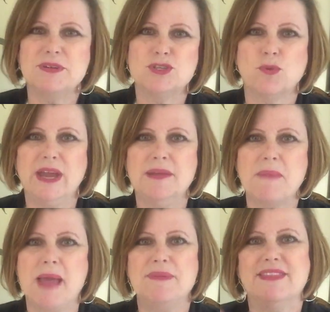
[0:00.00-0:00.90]
between
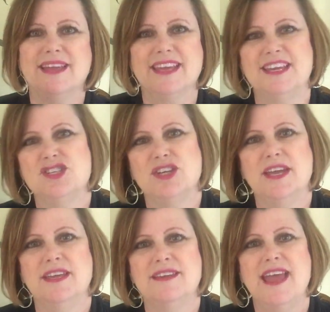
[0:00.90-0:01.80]
maybe the
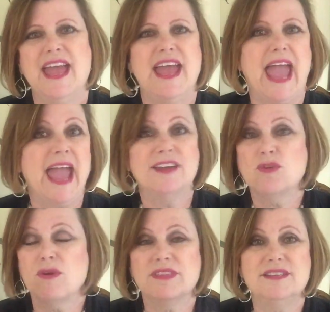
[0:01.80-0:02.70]
kitchen and or